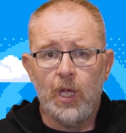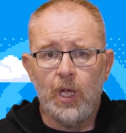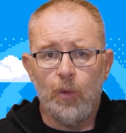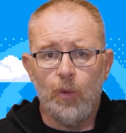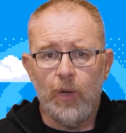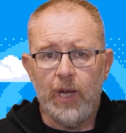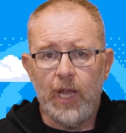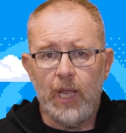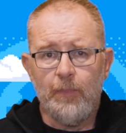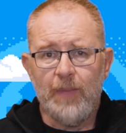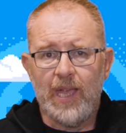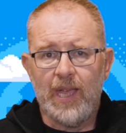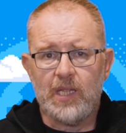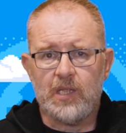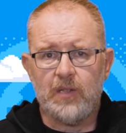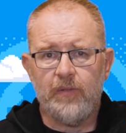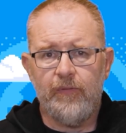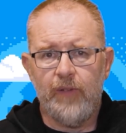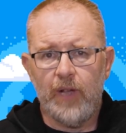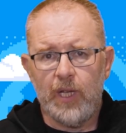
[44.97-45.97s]
When
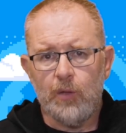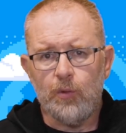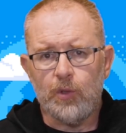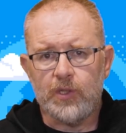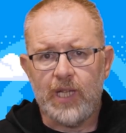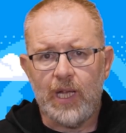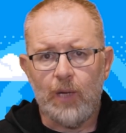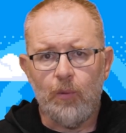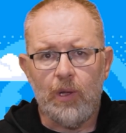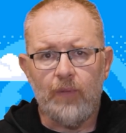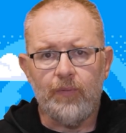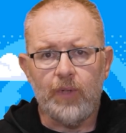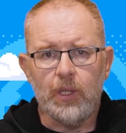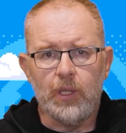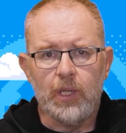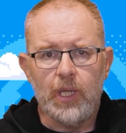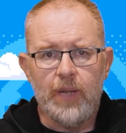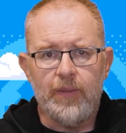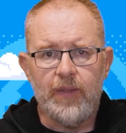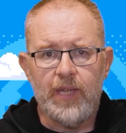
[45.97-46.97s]
Apex fails, however,
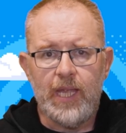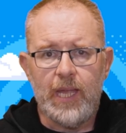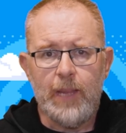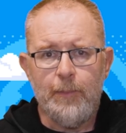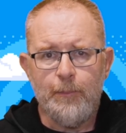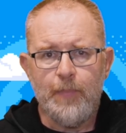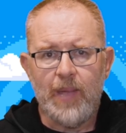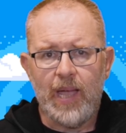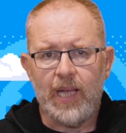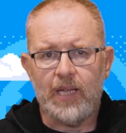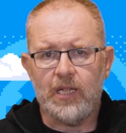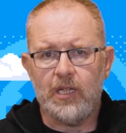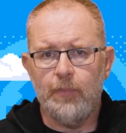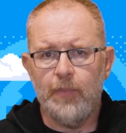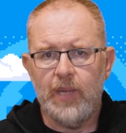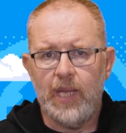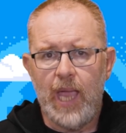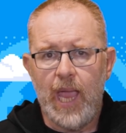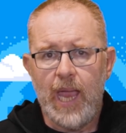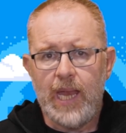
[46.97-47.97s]
the impact can be